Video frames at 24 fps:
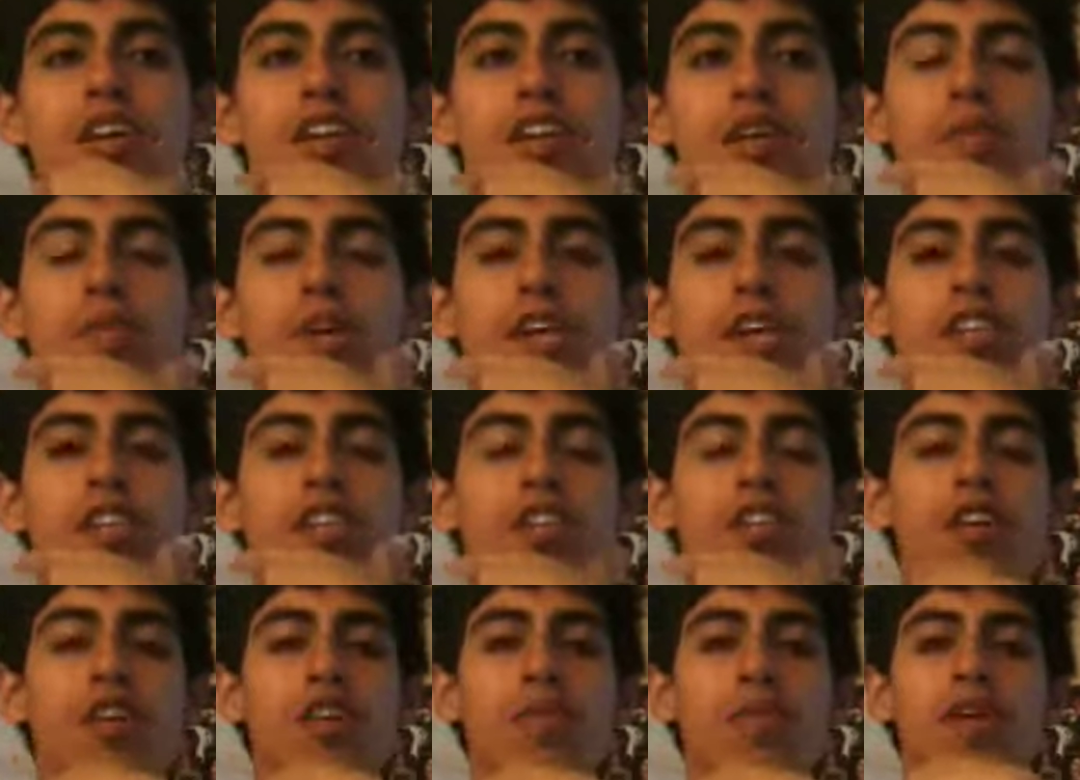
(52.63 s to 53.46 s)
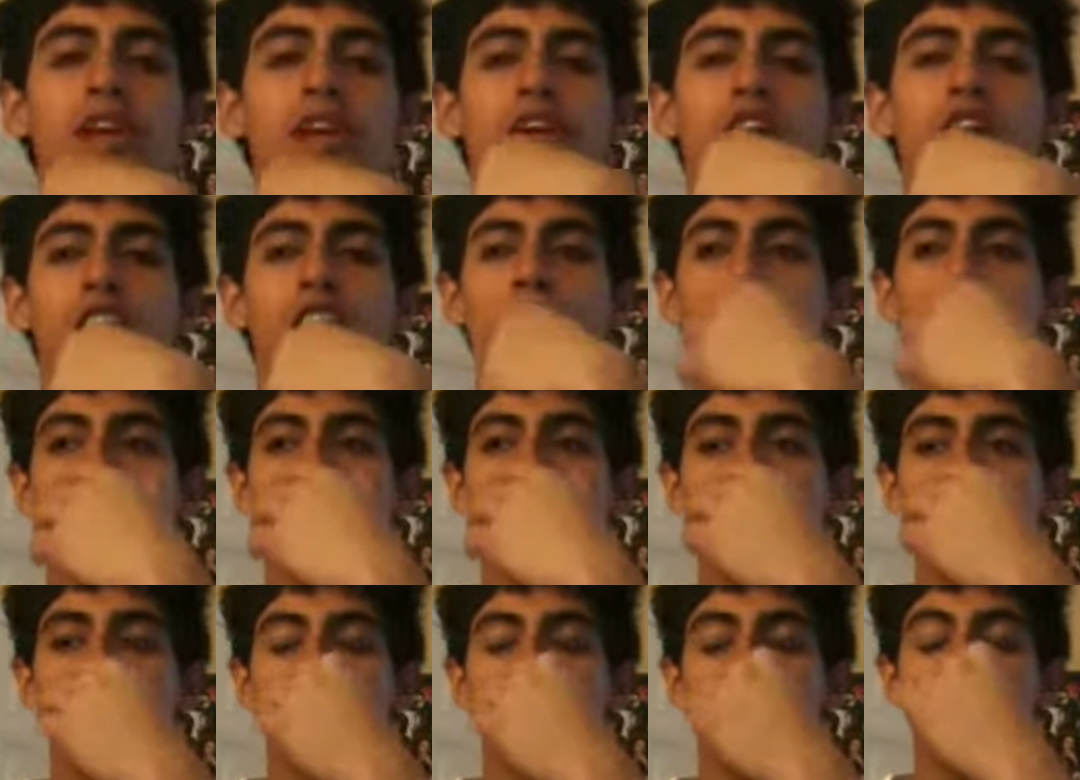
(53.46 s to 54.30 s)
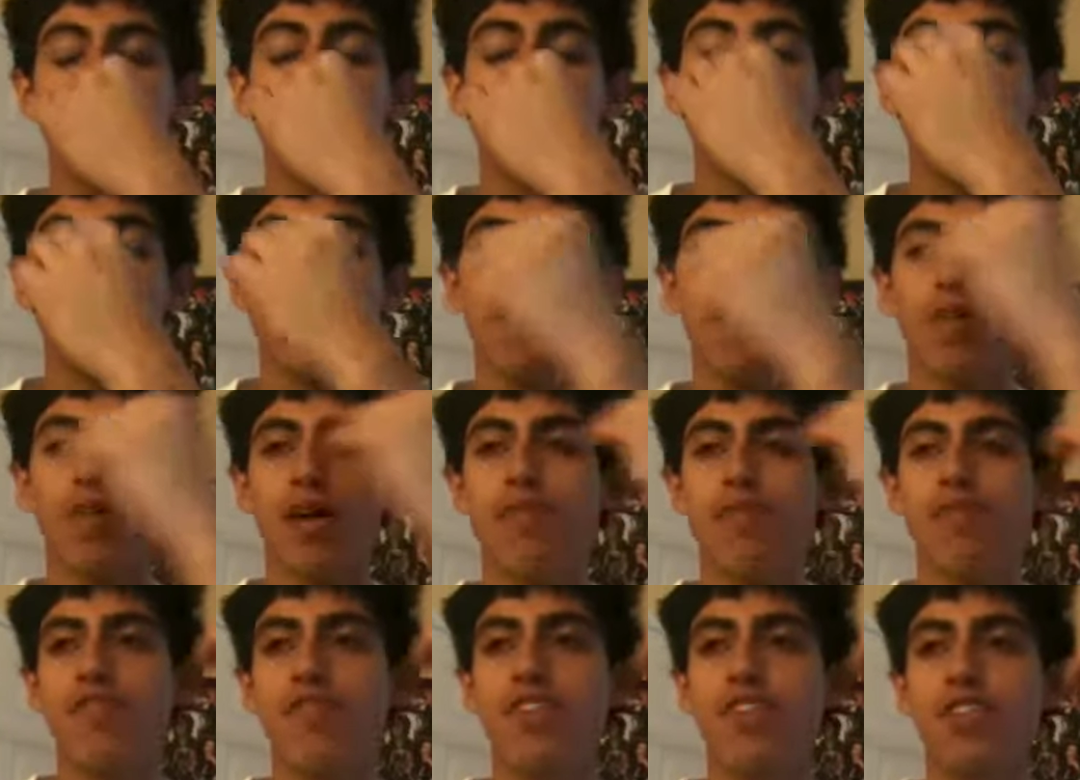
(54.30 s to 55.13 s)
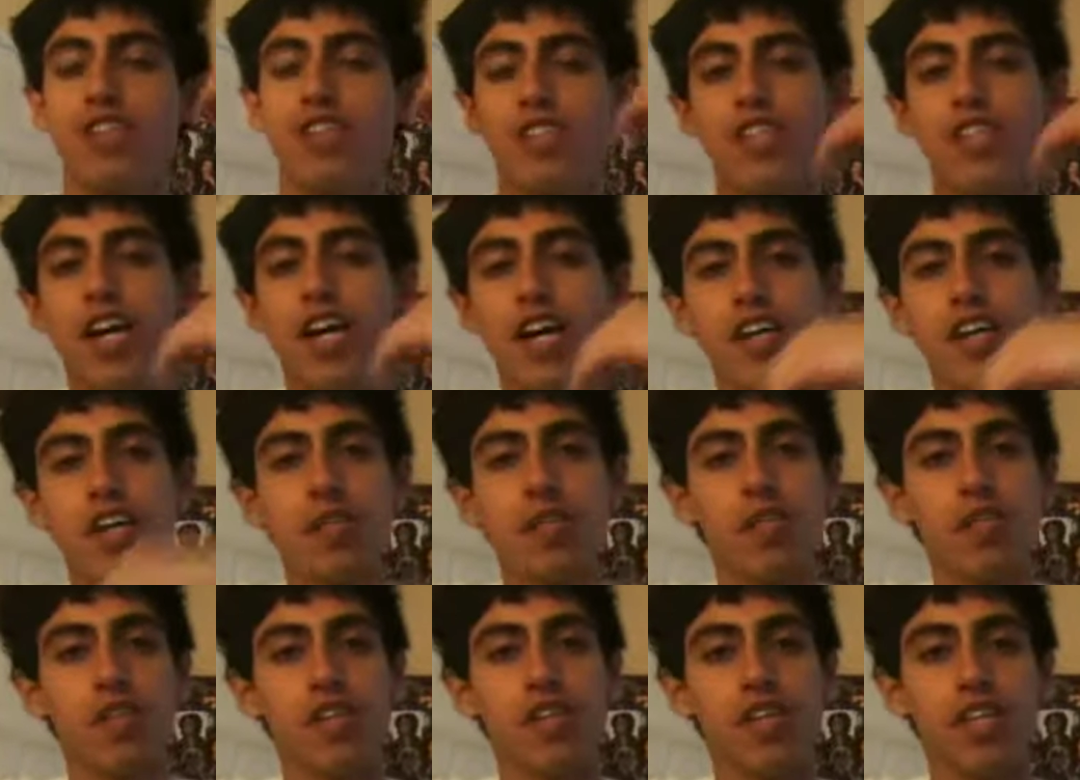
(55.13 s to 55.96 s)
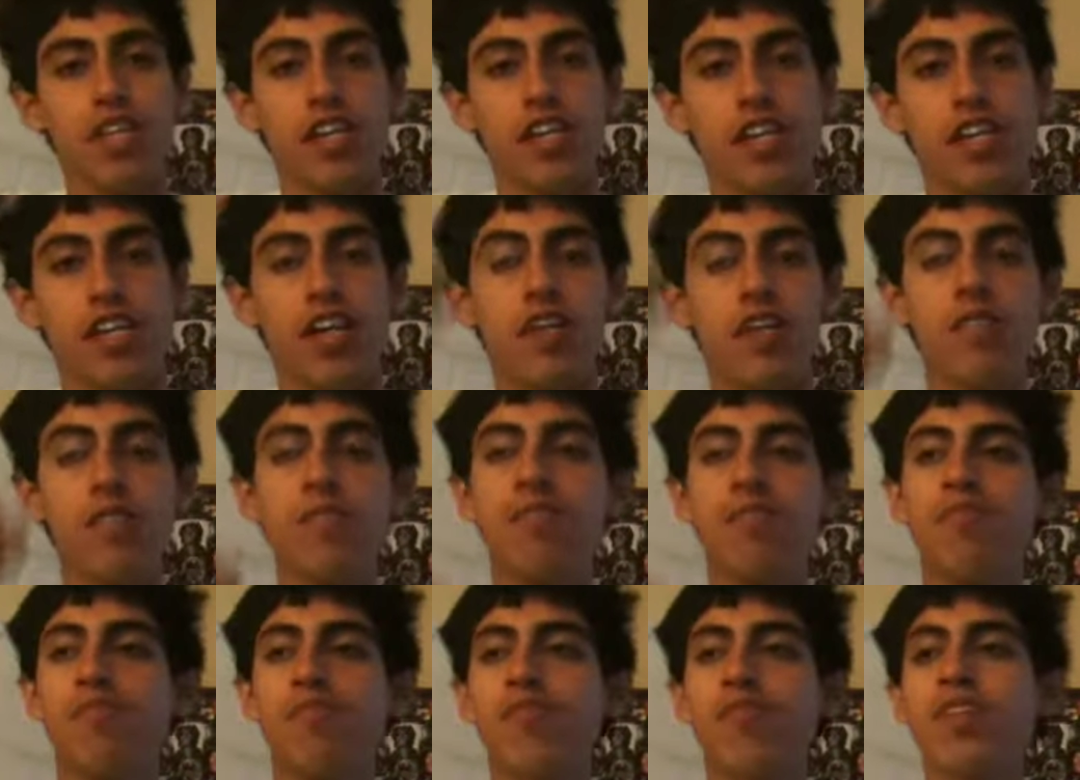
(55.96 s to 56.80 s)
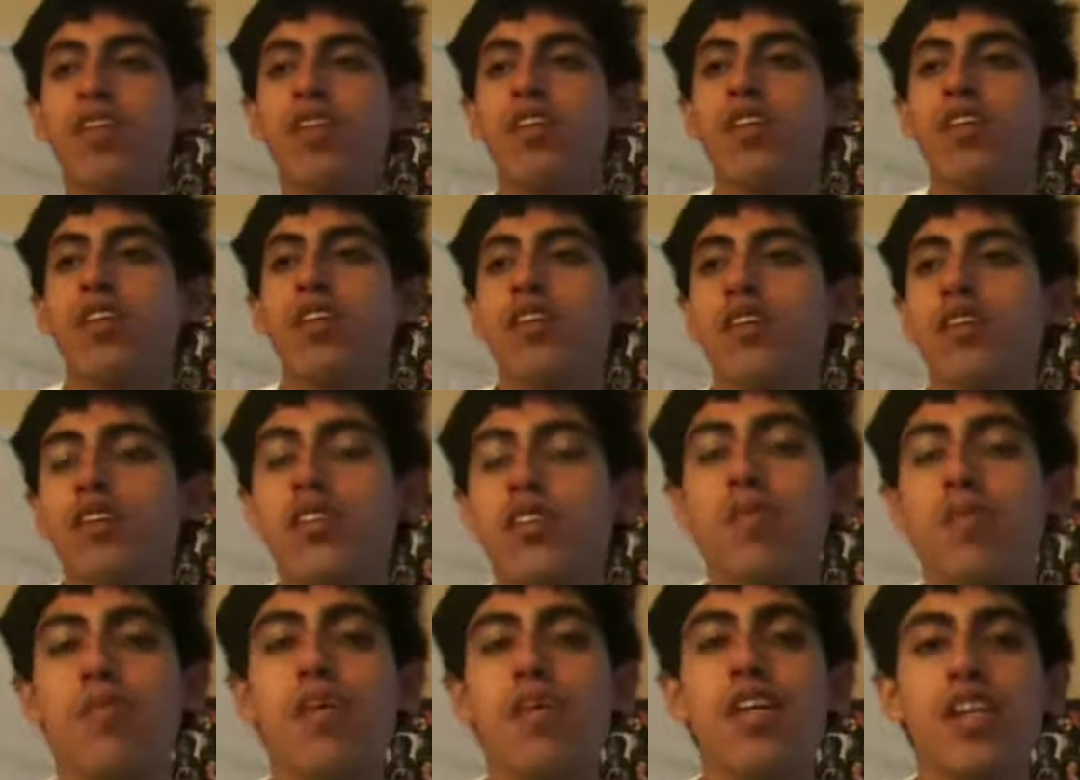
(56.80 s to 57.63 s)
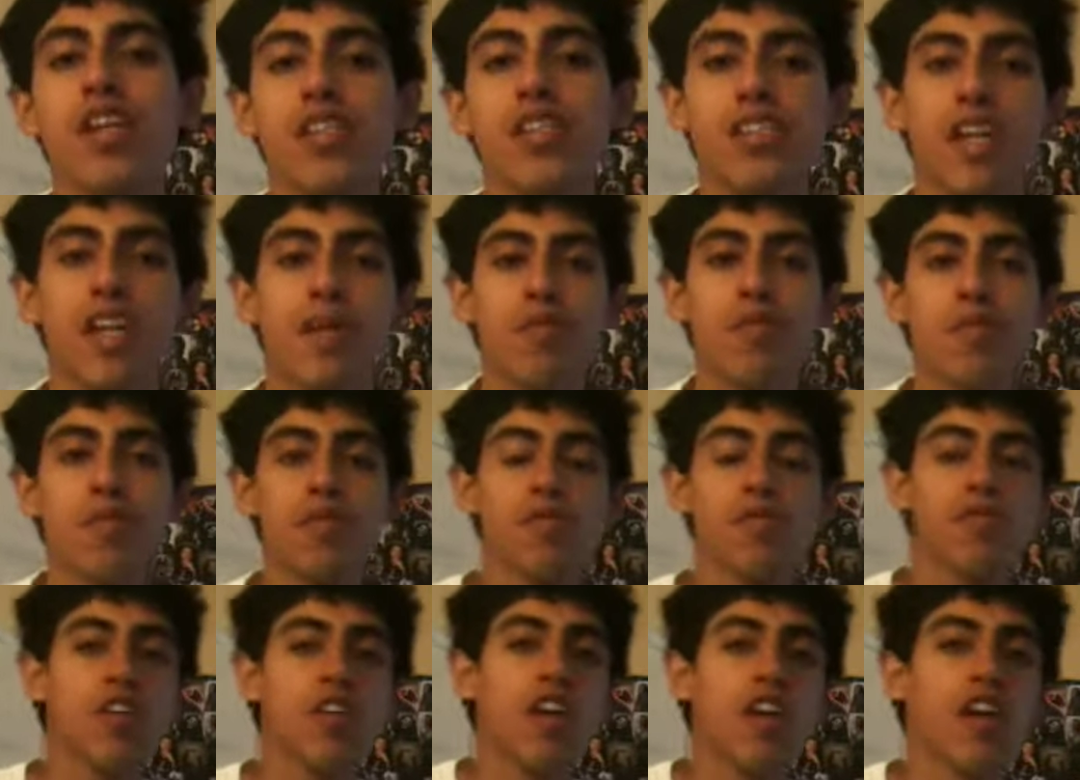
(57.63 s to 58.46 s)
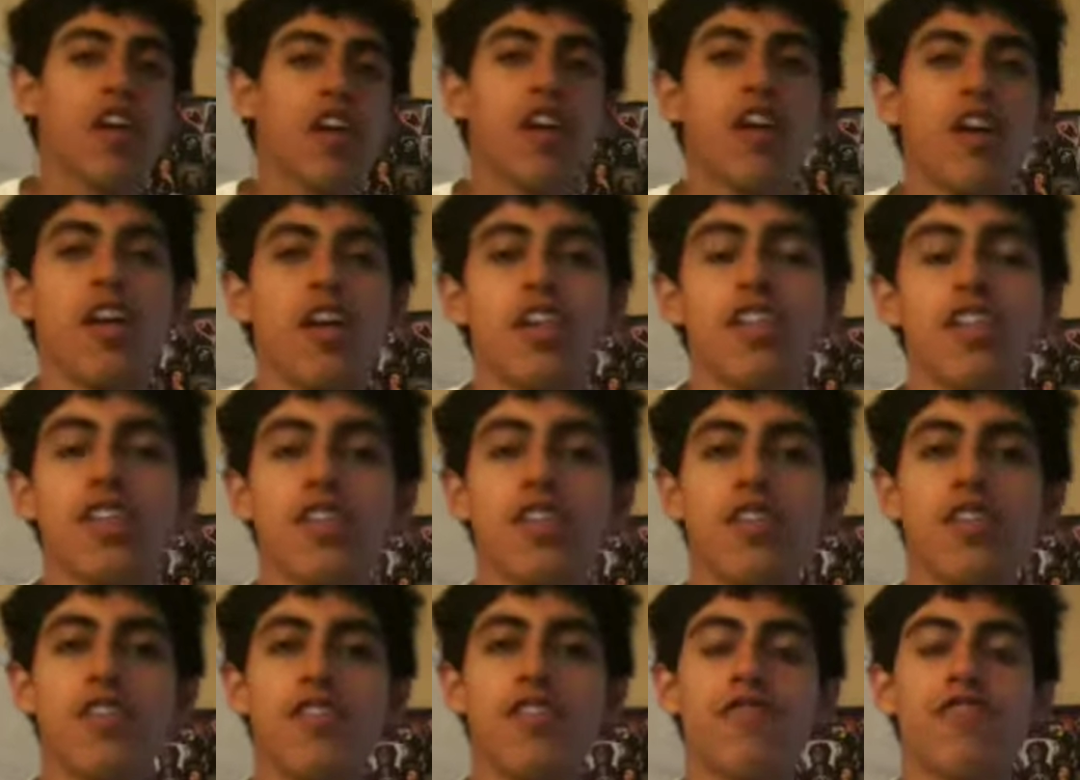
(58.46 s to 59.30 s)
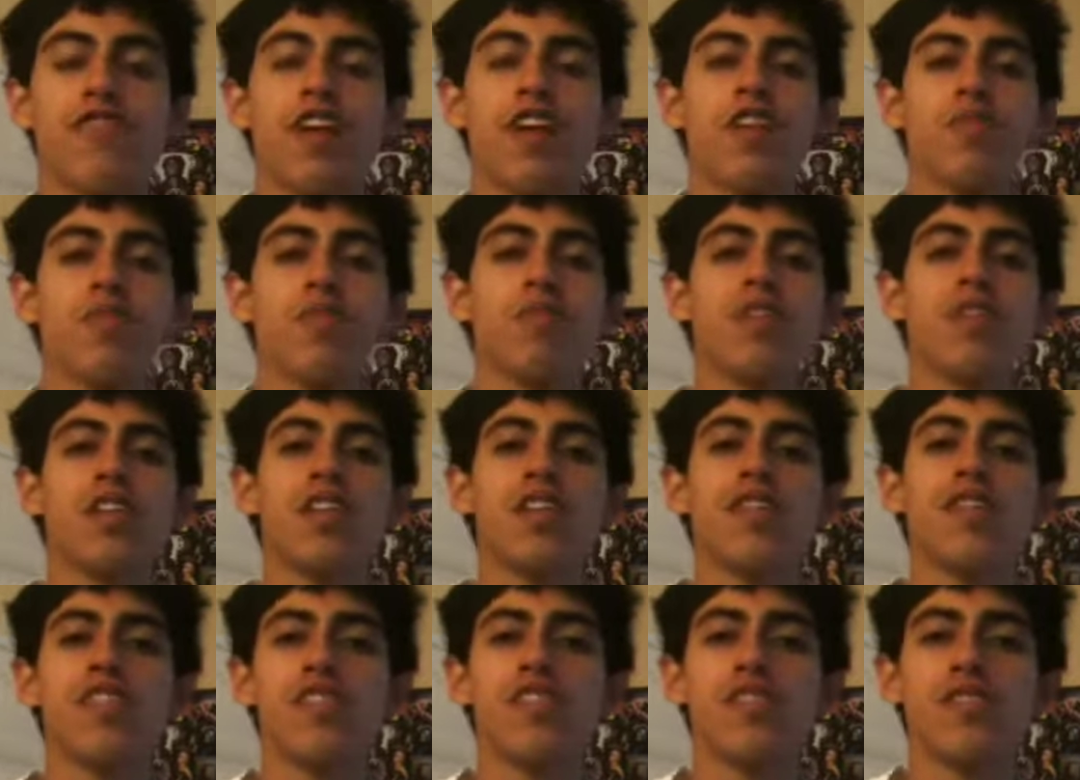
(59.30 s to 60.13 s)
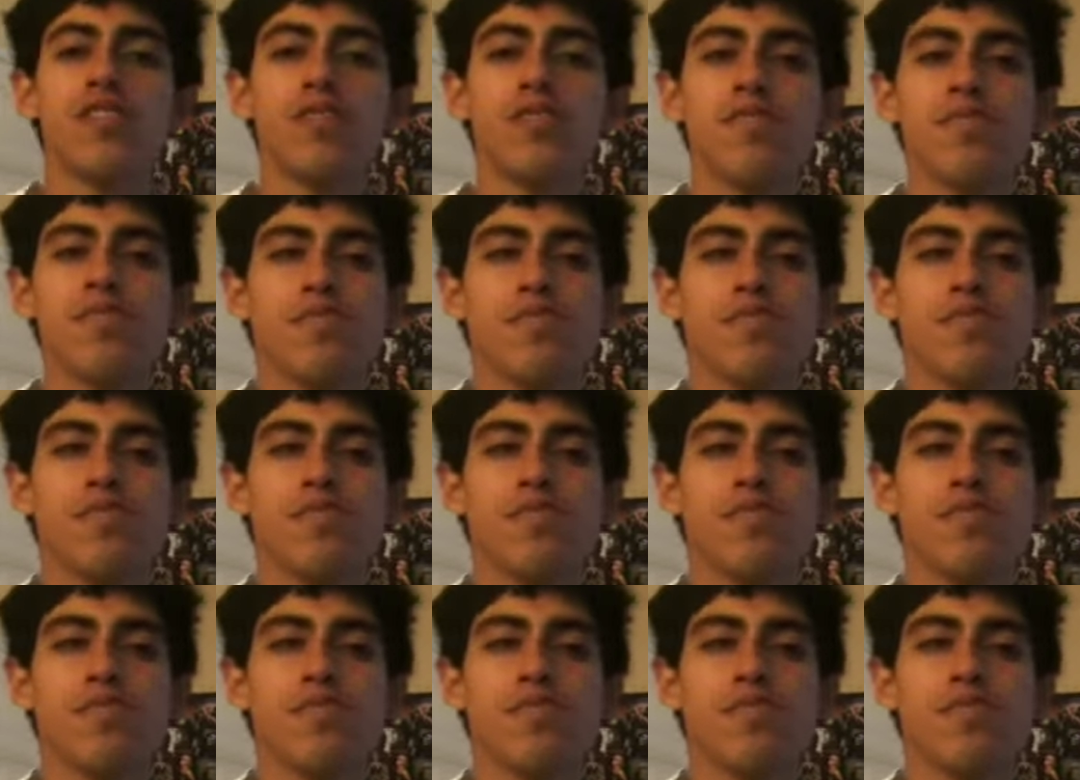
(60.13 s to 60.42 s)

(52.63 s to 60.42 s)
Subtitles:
You're being called out to step up for society, to be a leader, to be an example, to encourage your fellow believers,